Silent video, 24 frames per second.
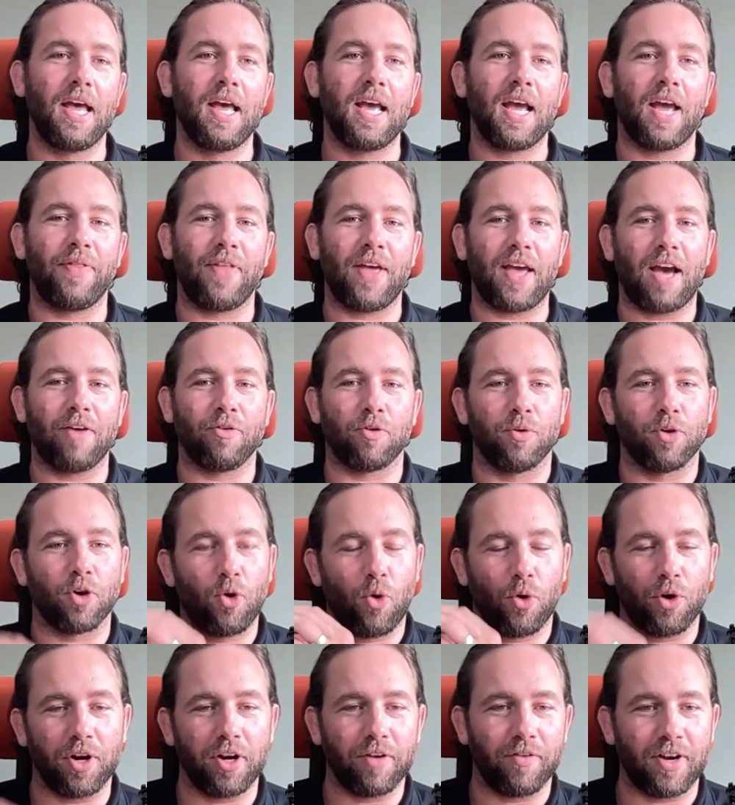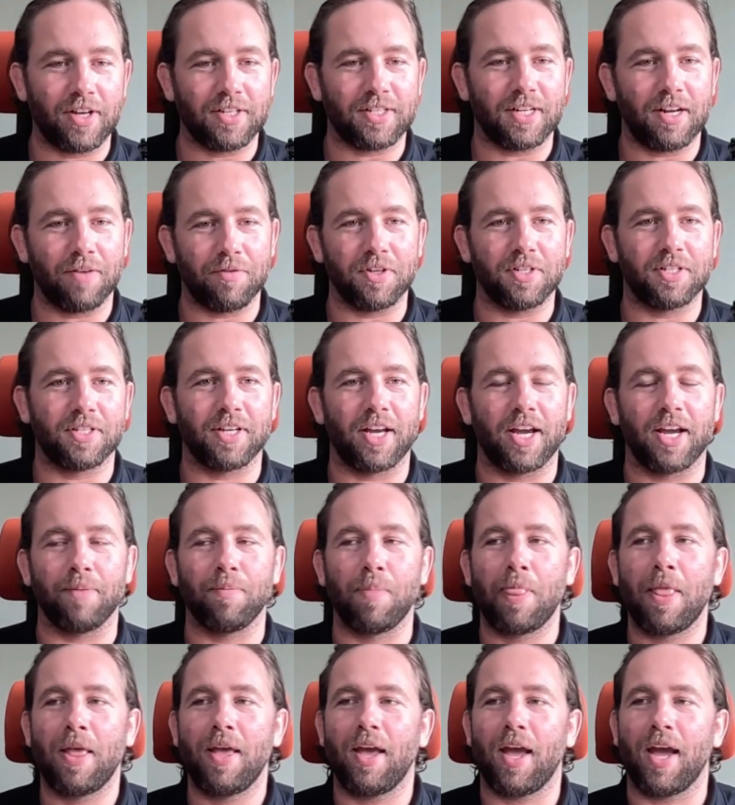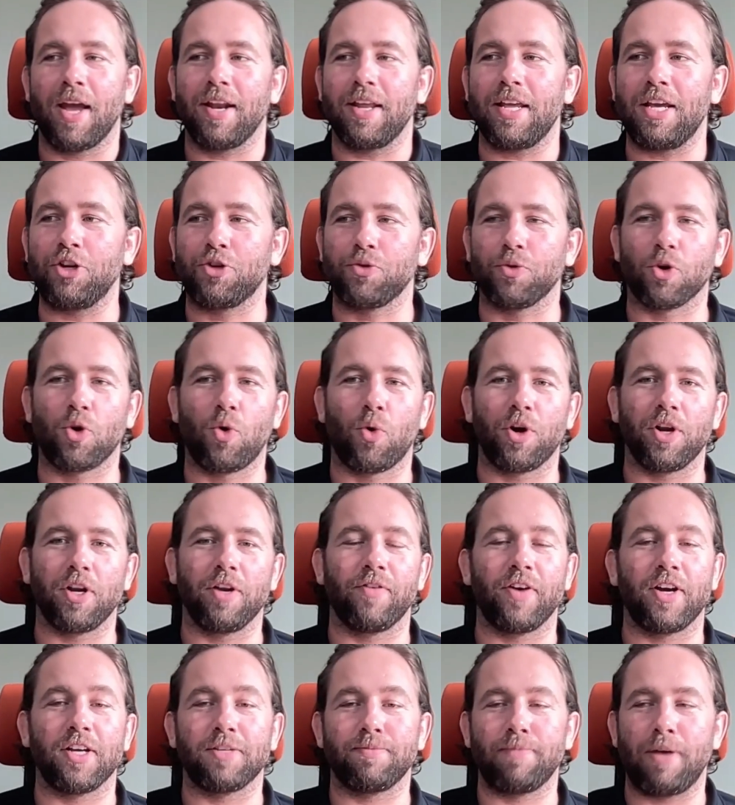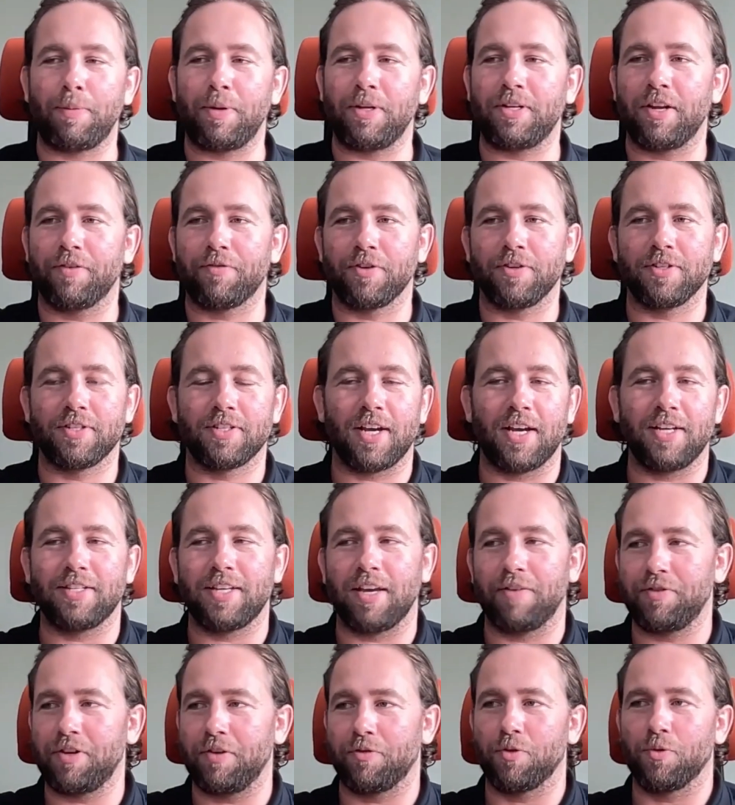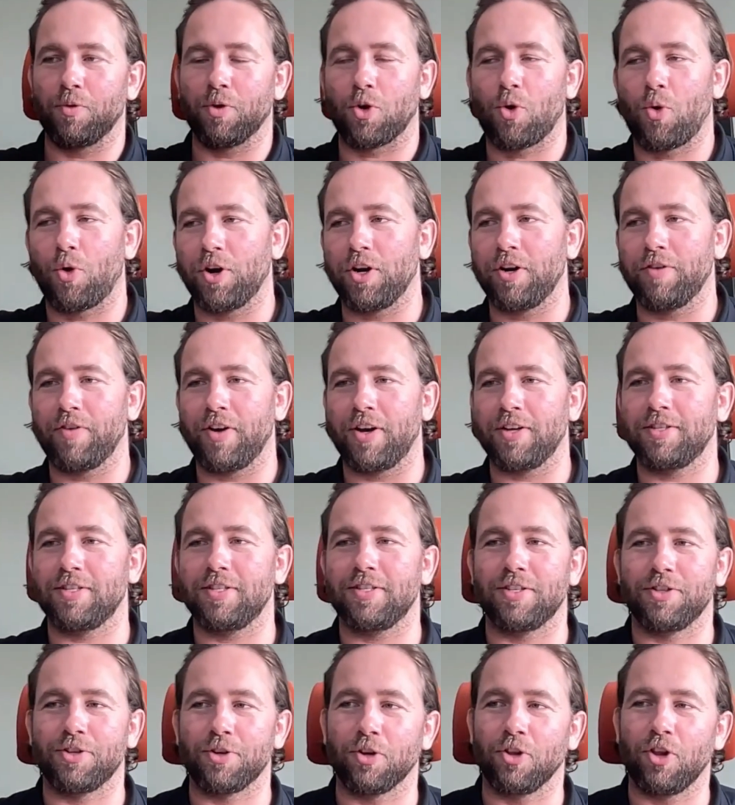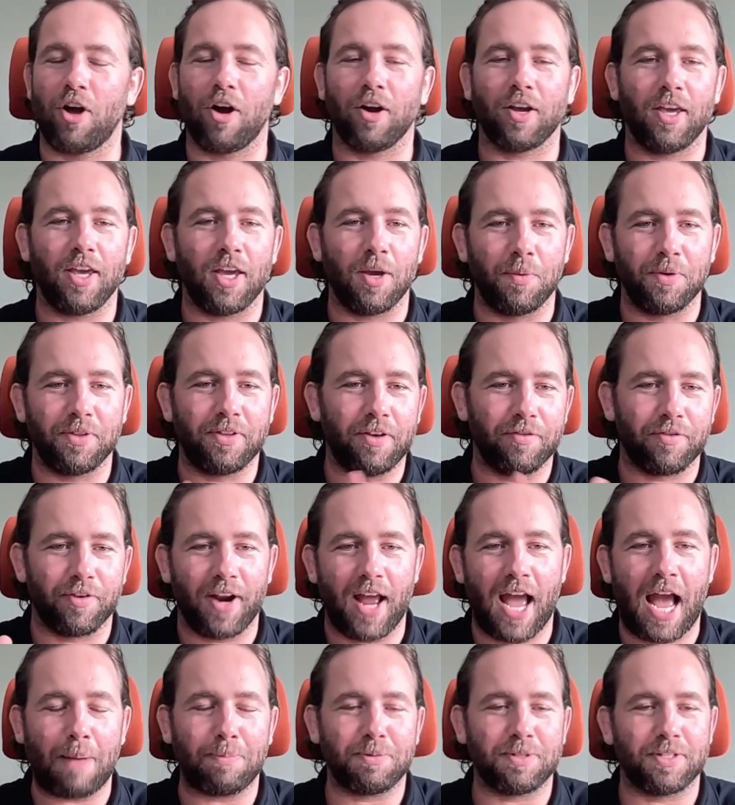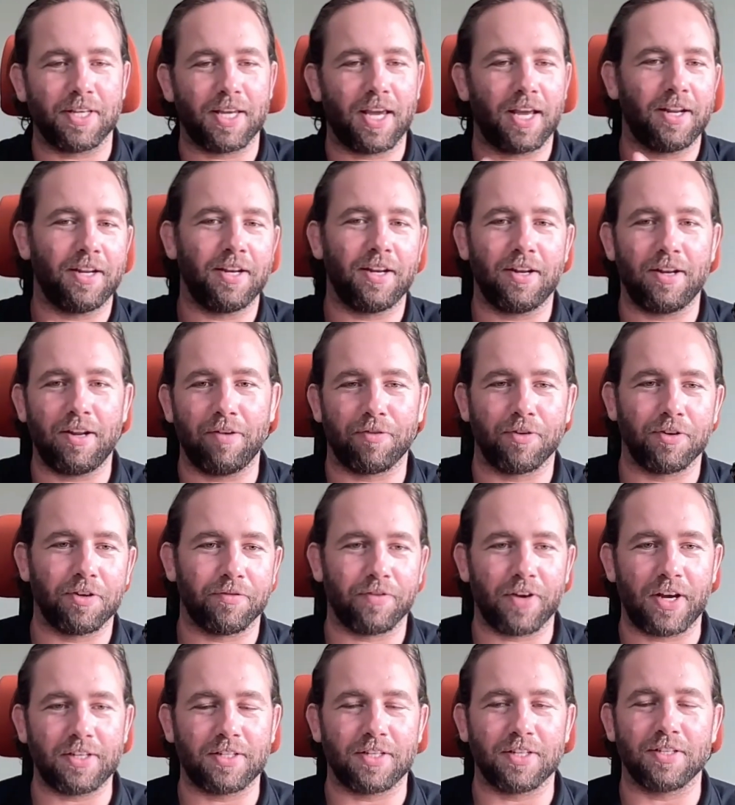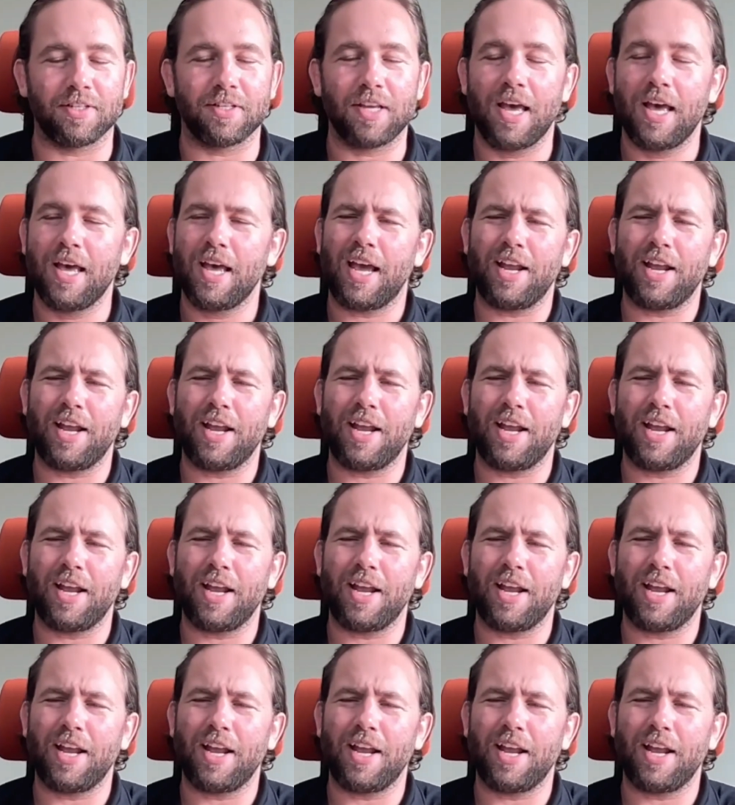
And they have a recording device at every site. And each recording device, maybe different sites have different recording devices, and they're logging with different apps to get into different devices.